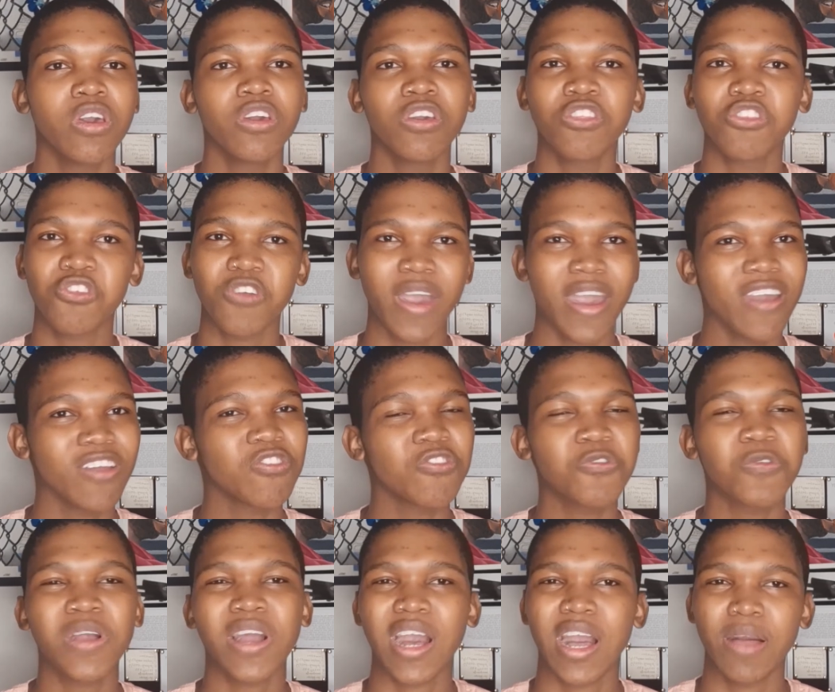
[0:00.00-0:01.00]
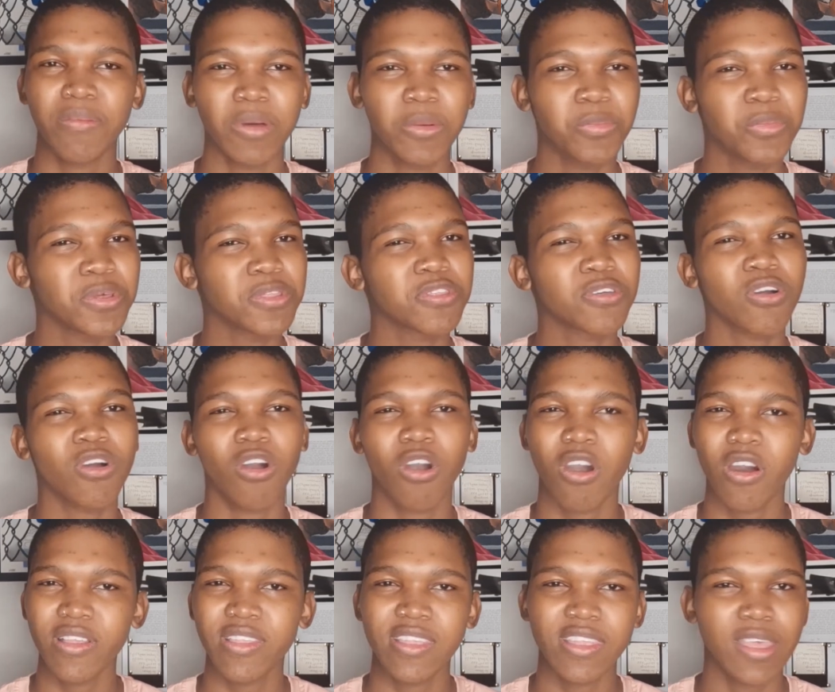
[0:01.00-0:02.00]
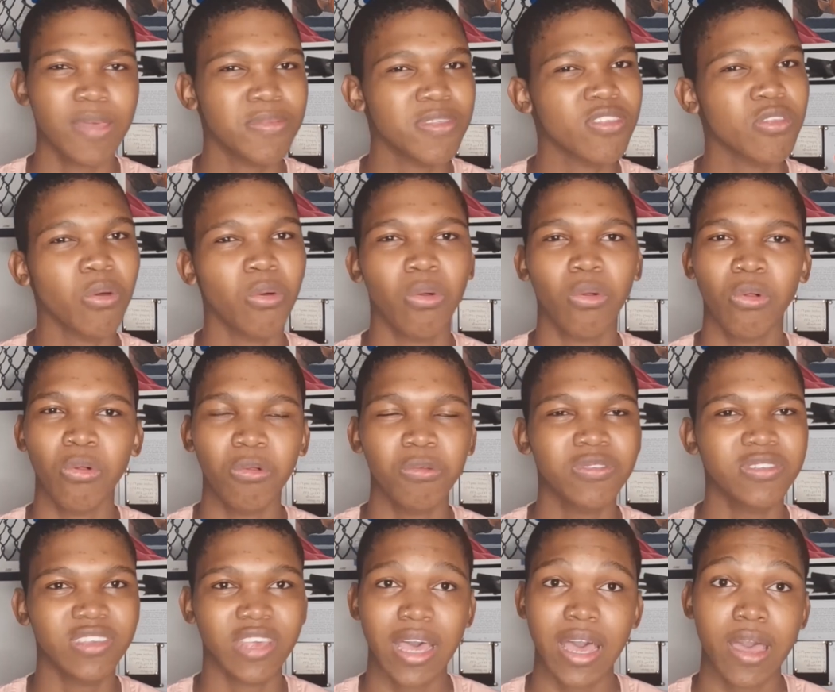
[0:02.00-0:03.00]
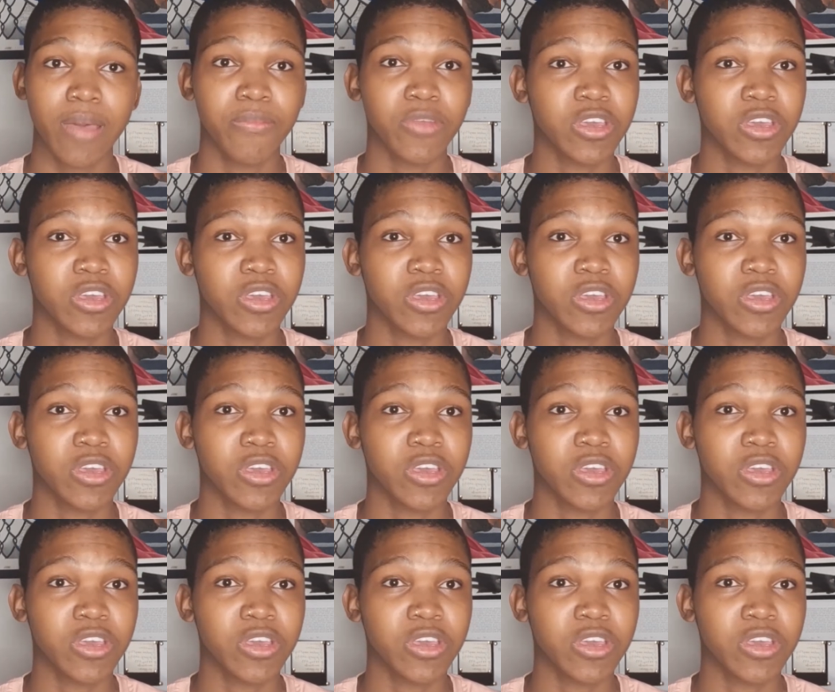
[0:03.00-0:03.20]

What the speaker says: trying to come up with concepts the whole time.